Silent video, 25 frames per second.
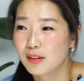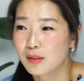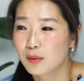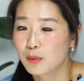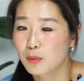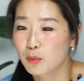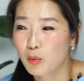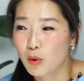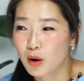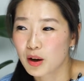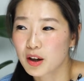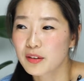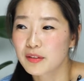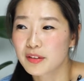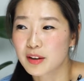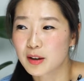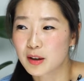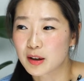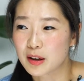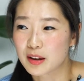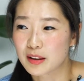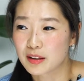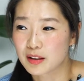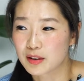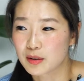one of
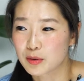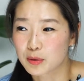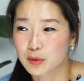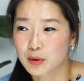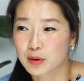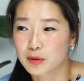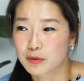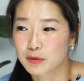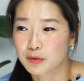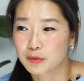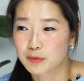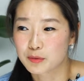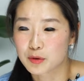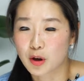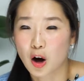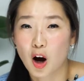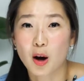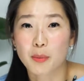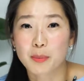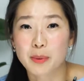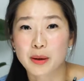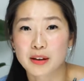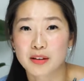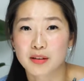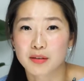the sort of
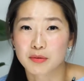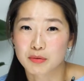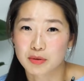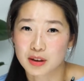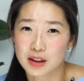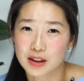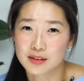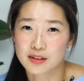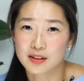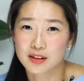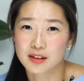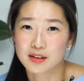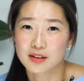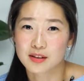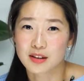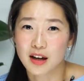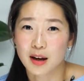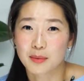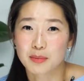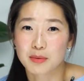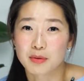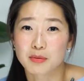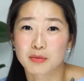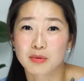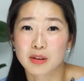topics of research that
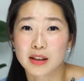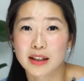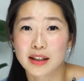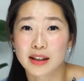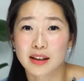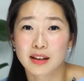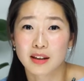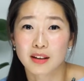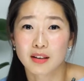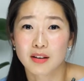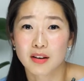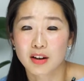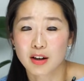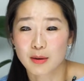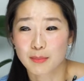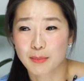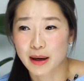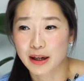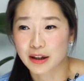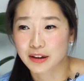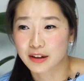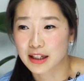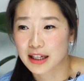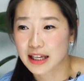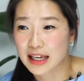I've been reading a lot
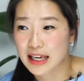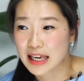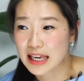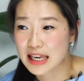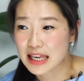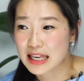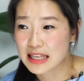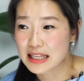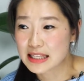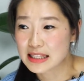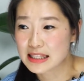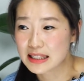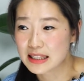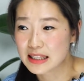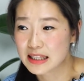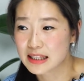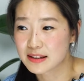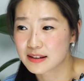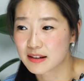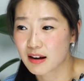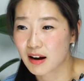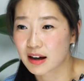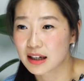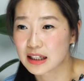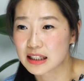about is
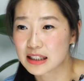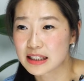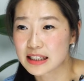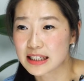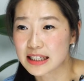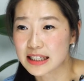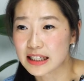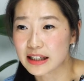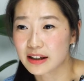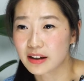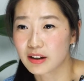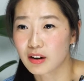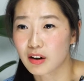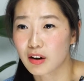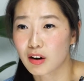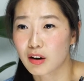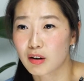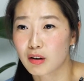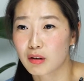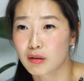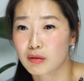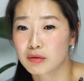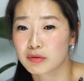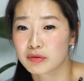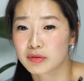this idea
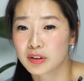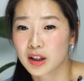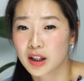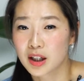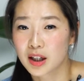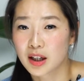of